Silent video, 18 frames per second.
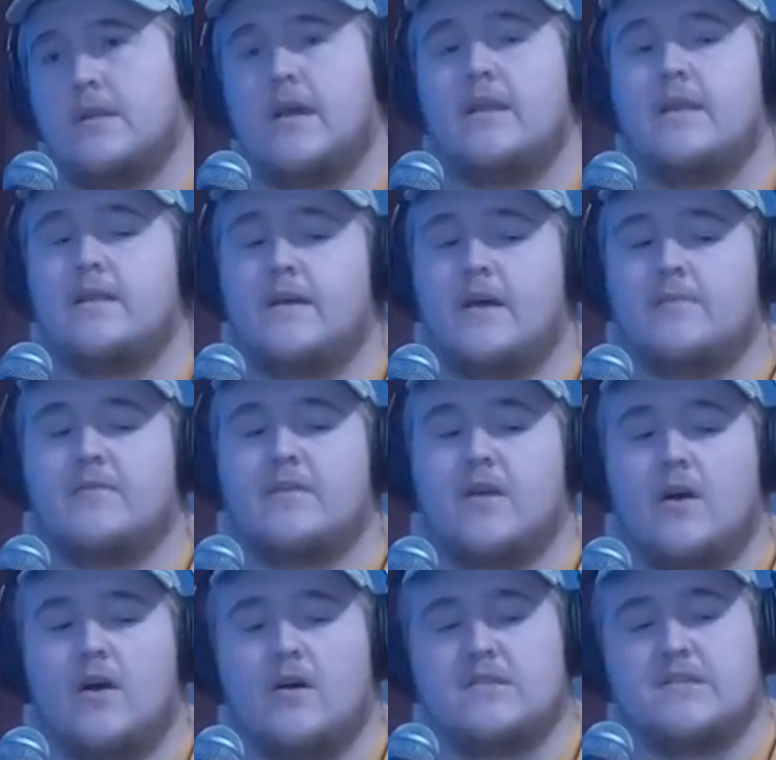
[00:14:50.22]
And I didn't help the
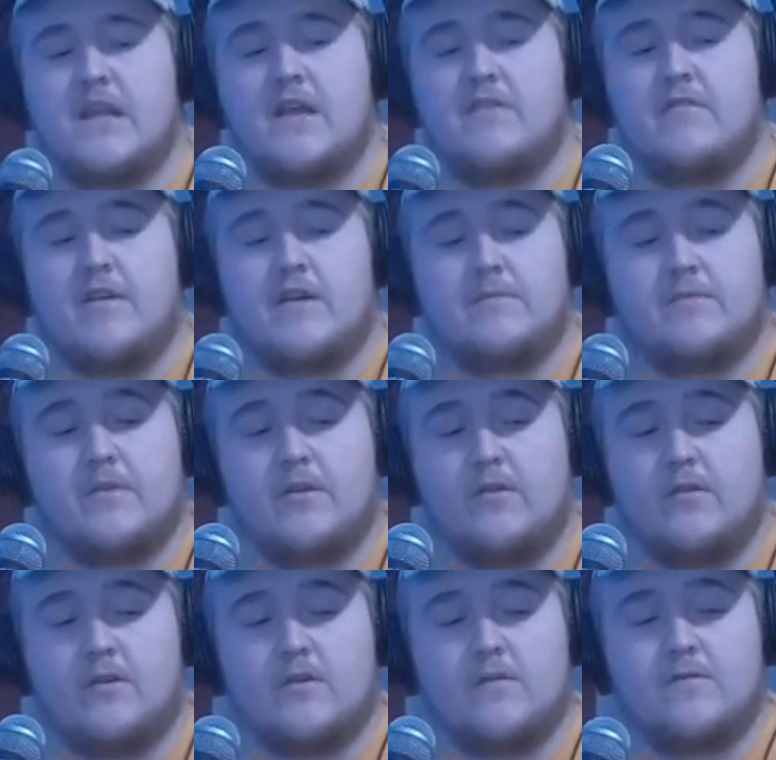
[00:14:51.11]
cause. I ran up
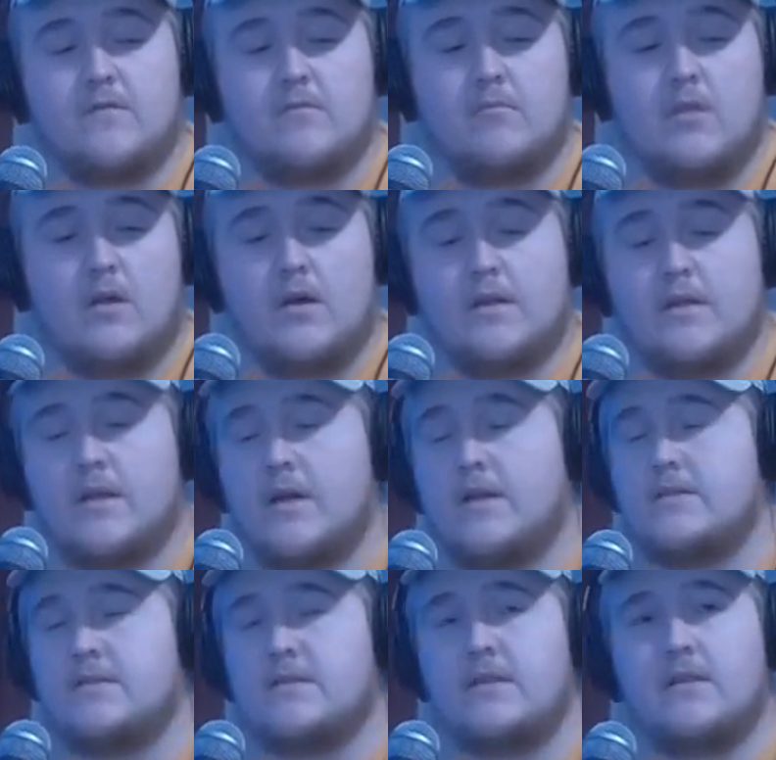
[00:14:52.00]
there looking for blood, and
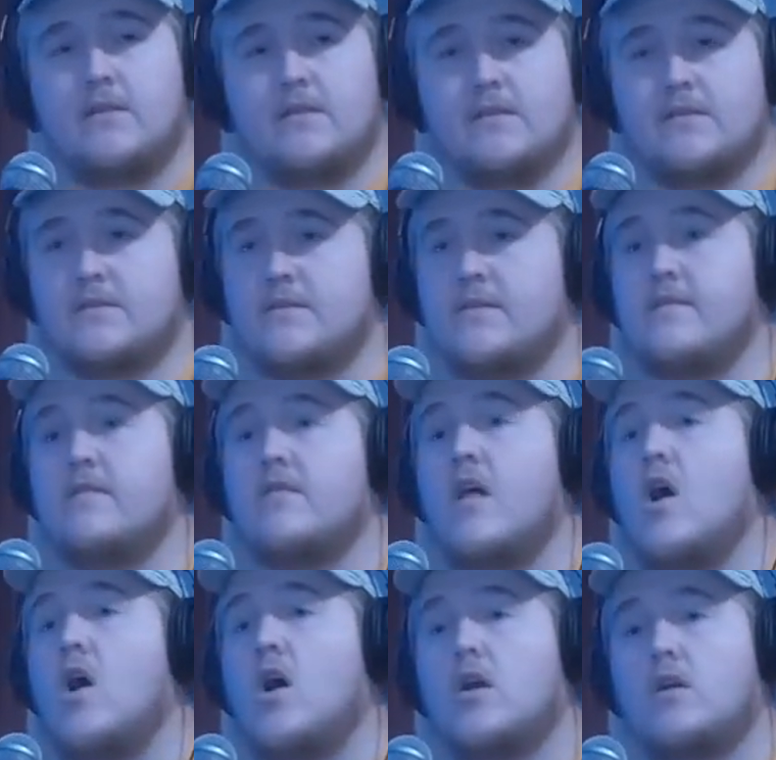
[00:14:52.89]
I see this
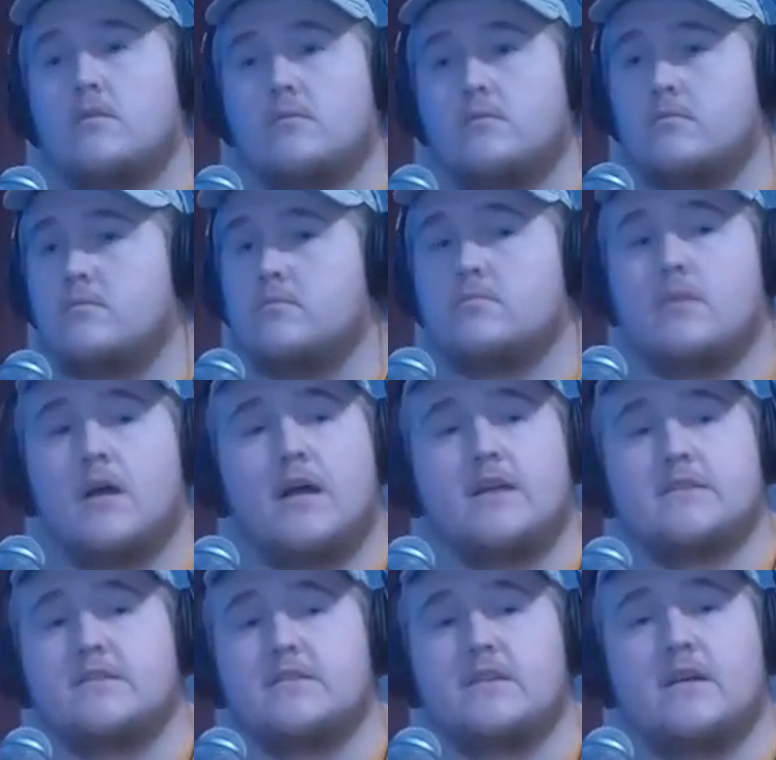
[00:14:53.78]
log.
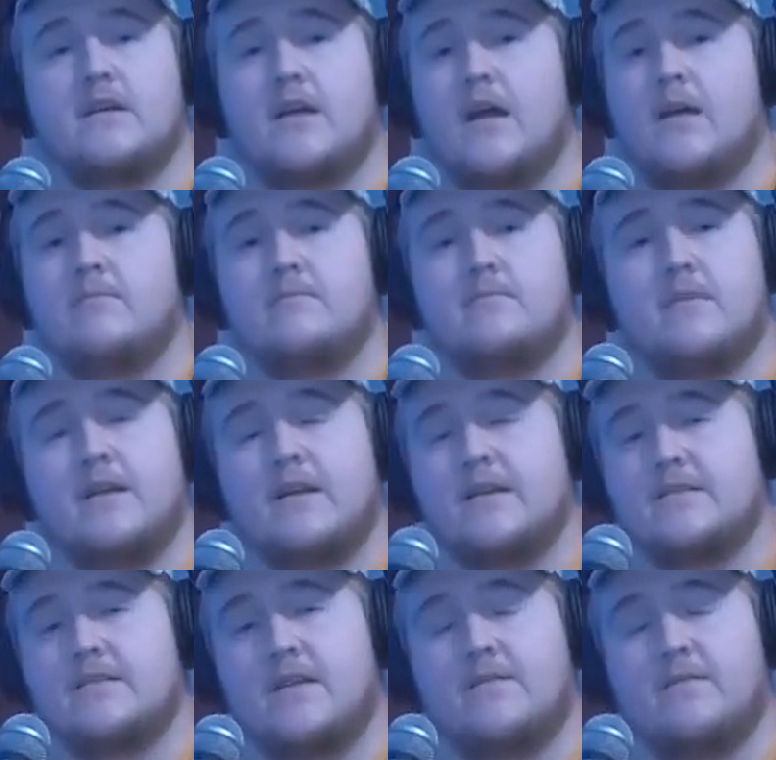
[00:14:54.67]
I, I'm like
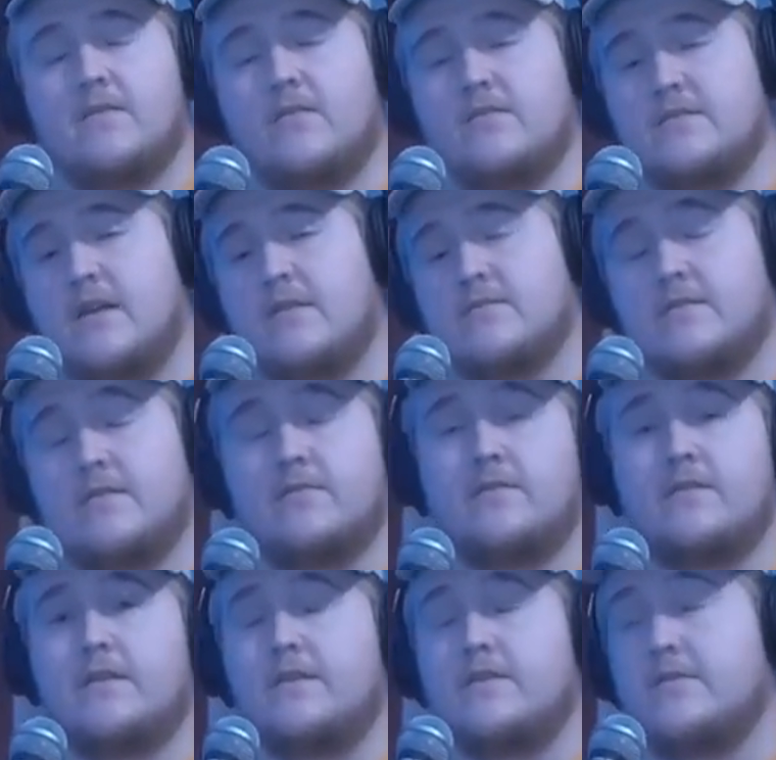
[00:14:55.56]
I said, folks, I was
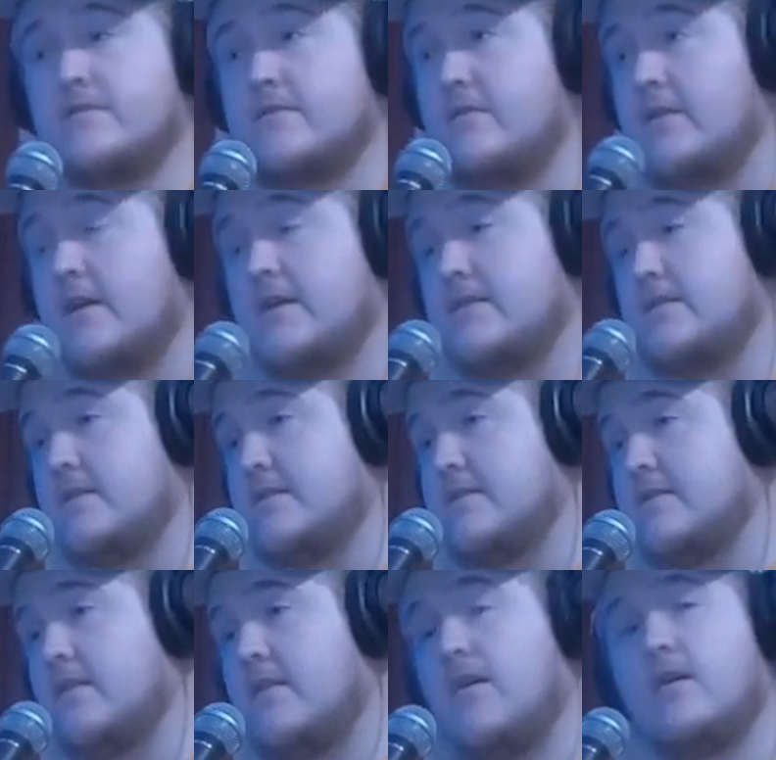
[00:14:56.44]
thirteen years old. I see
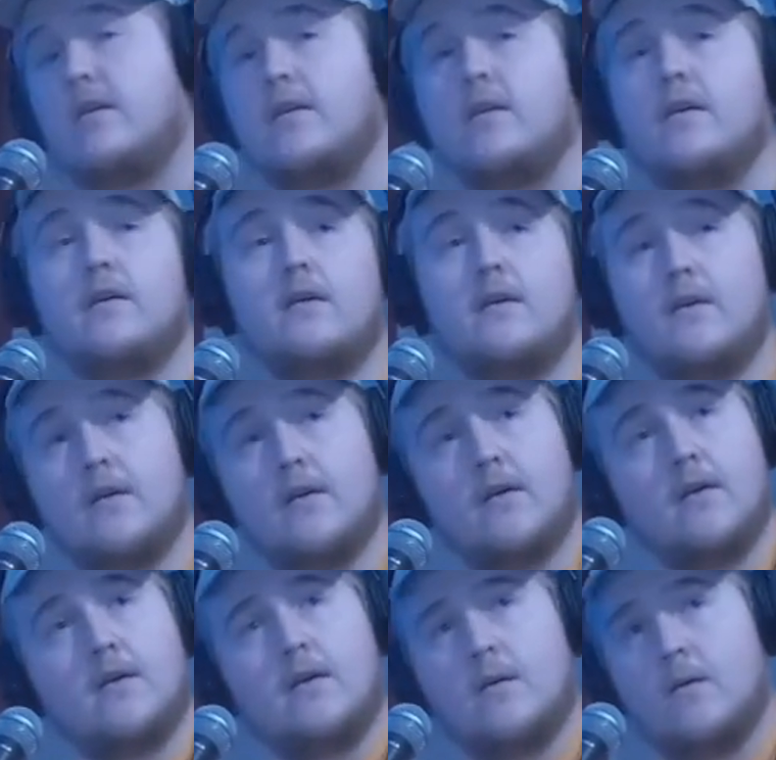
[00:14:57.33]
this log
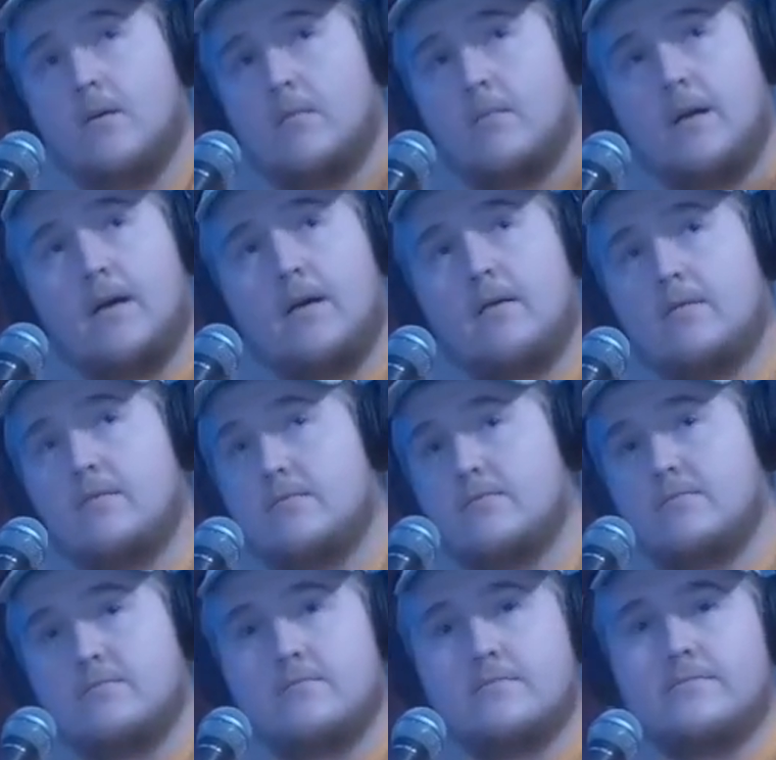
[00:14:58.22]
about
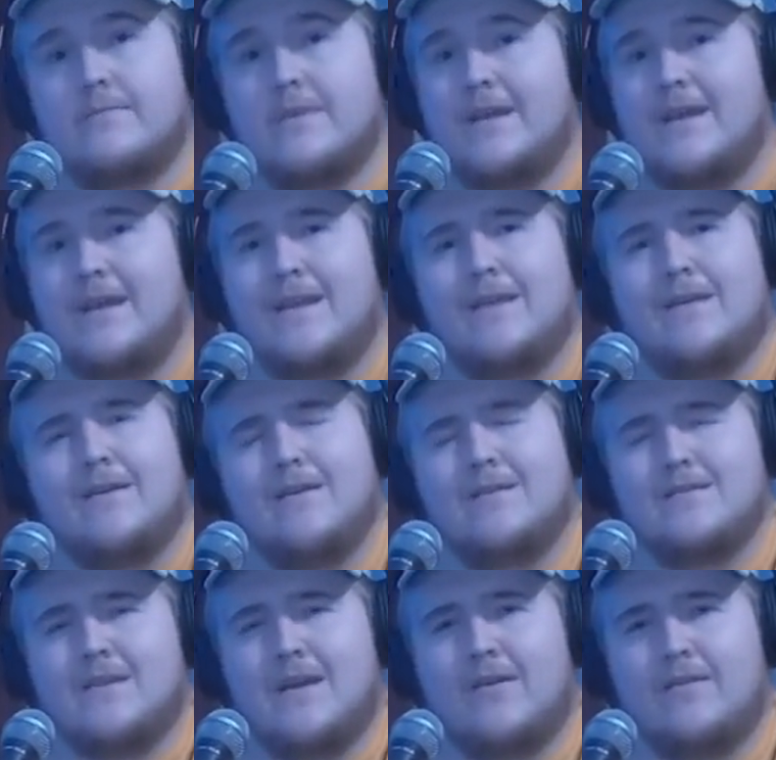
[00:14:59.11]
eighty
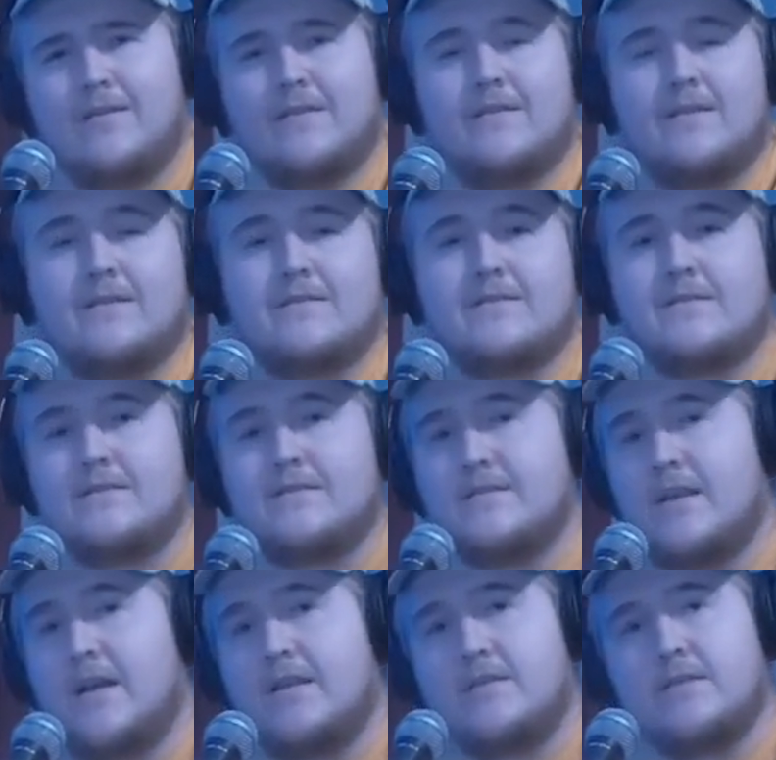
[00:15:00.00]
yards out in the distance,
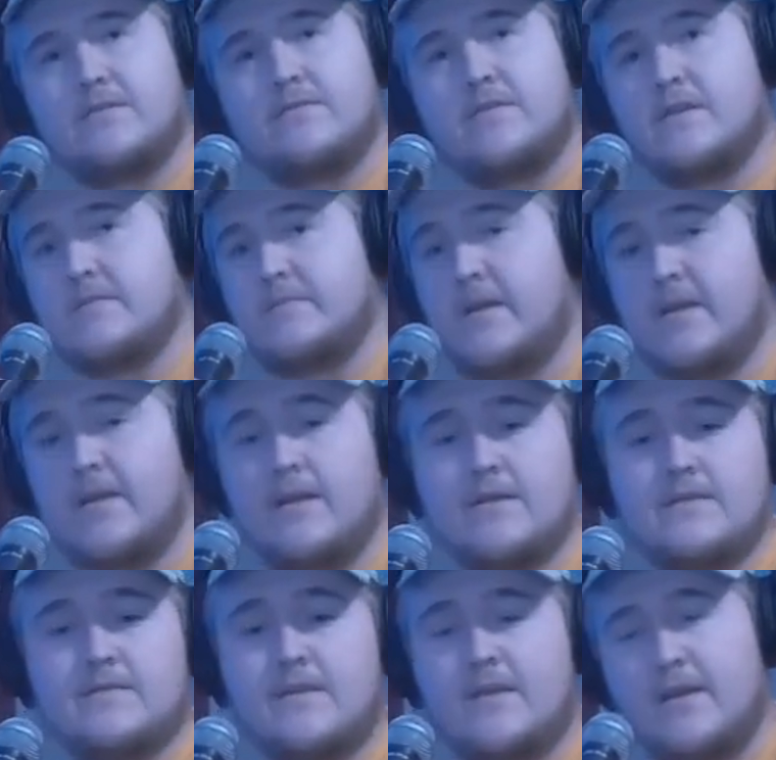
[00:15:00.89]
and I just raised my
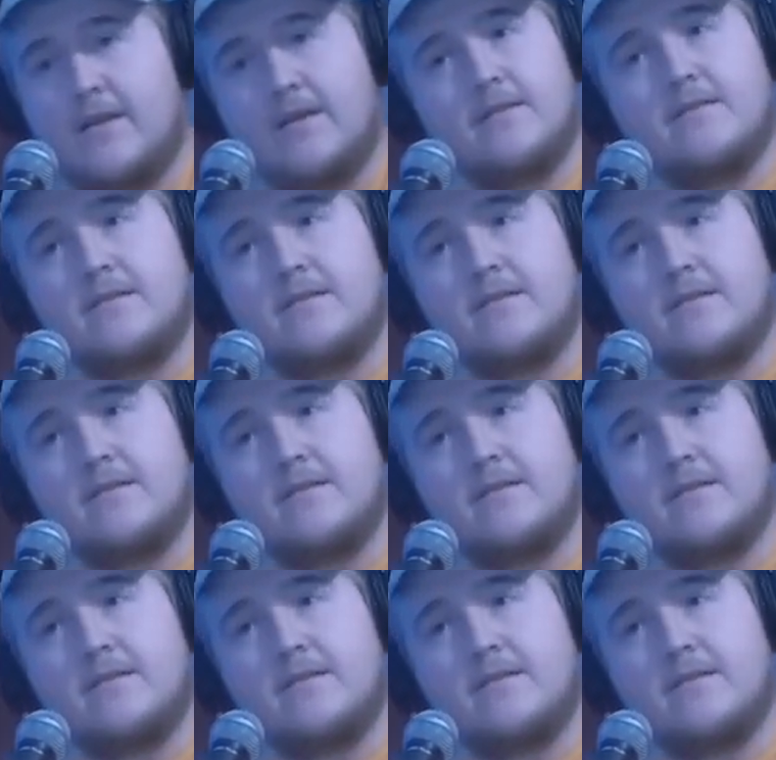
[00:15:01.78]
hands like,